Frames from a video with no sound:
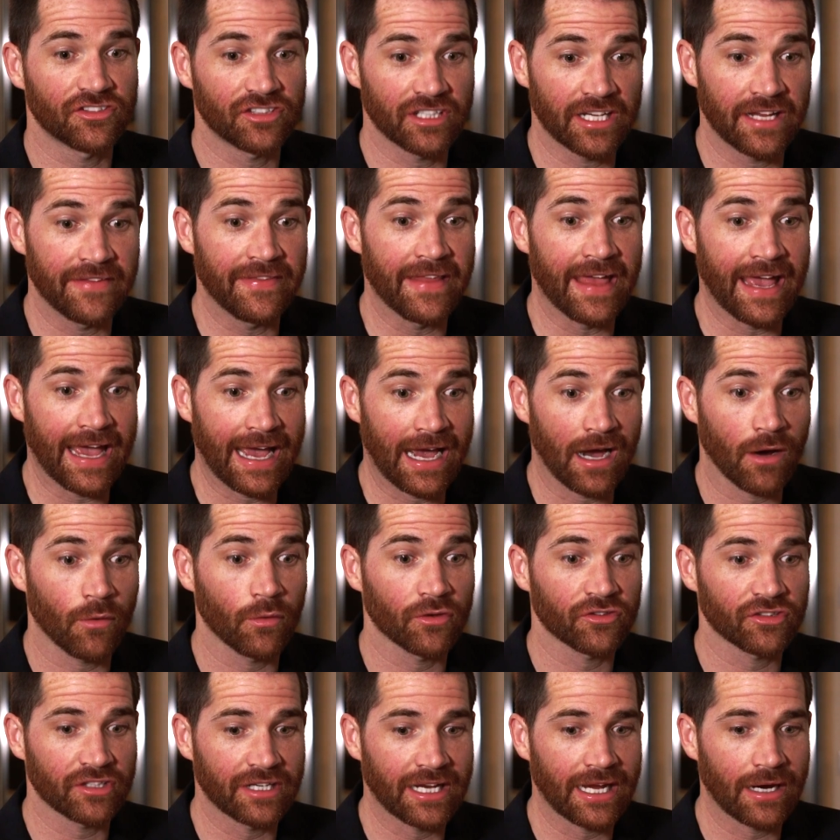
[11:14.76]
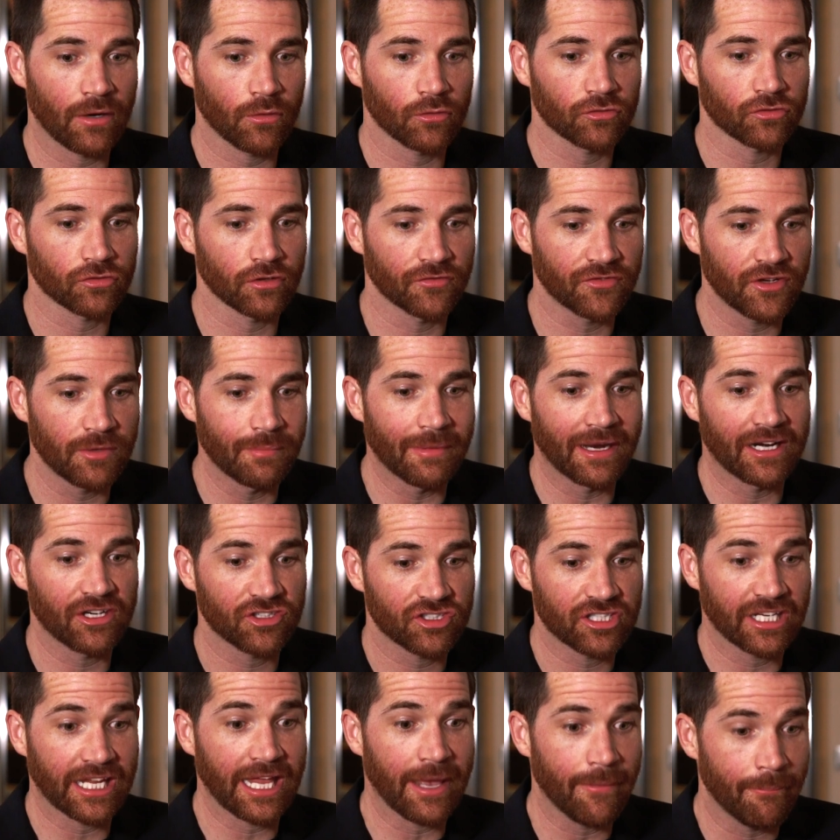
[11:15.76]
sit in there hours and hours, or have you
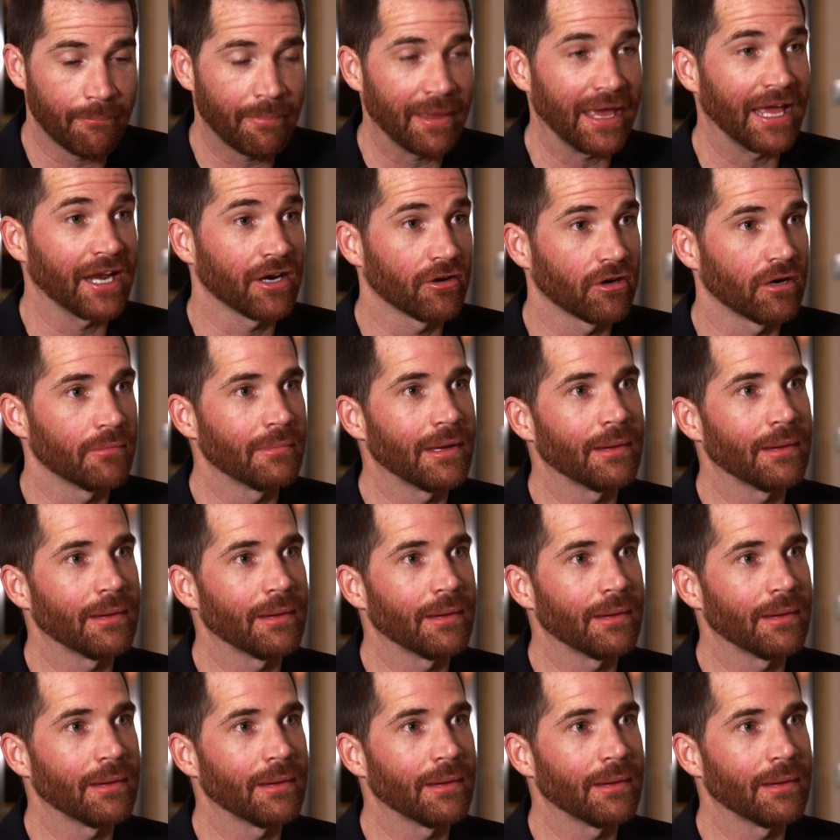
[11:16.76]
managed to get better at